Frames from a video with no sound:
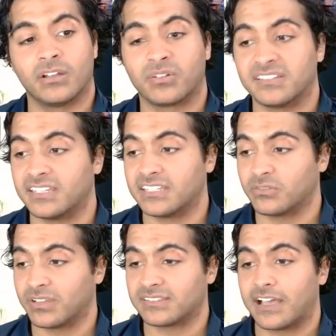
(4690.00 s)

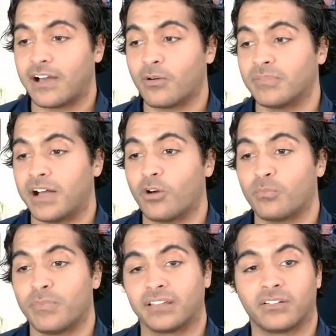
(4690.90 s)
continuing to help
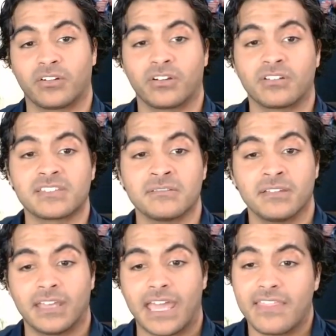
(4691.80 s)
my learners.
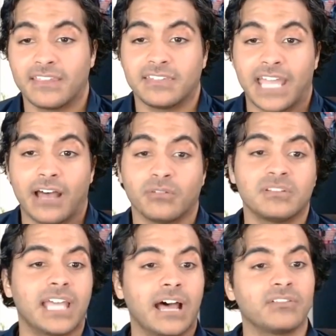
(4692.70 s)
And then
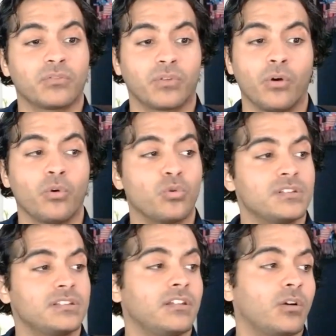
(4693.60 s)
down the
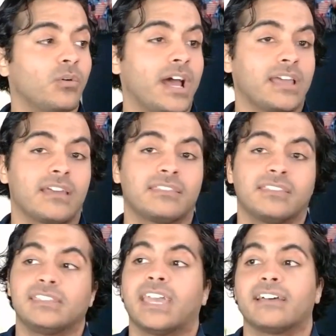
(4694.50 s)
road, I
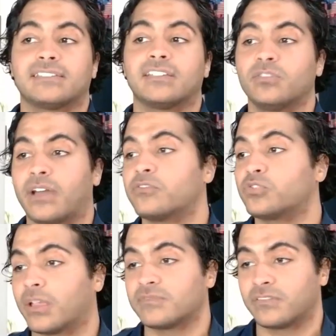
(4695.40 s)
think yes, I do have
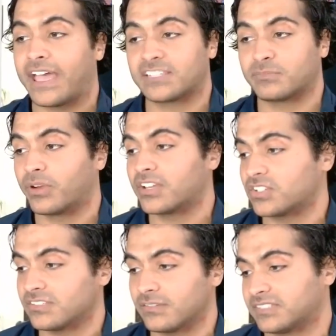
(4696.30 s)
dreams of
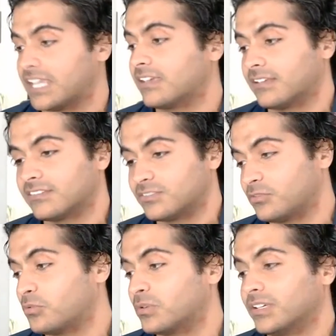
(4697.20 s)
aspirations of taking it
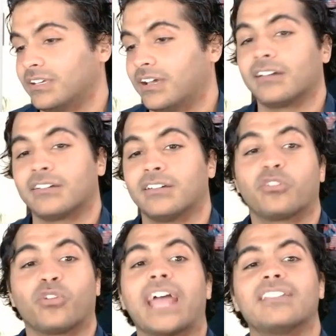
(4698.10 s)
to a
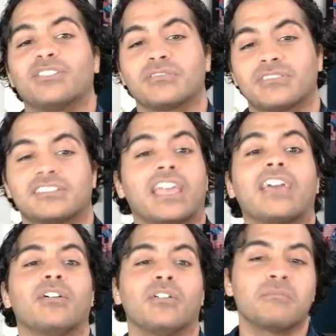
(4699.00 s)
grander
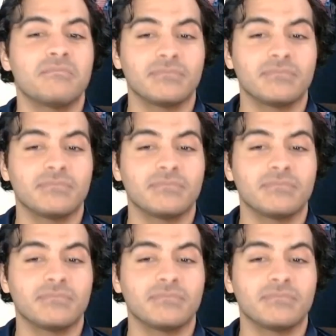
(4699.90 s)
scale.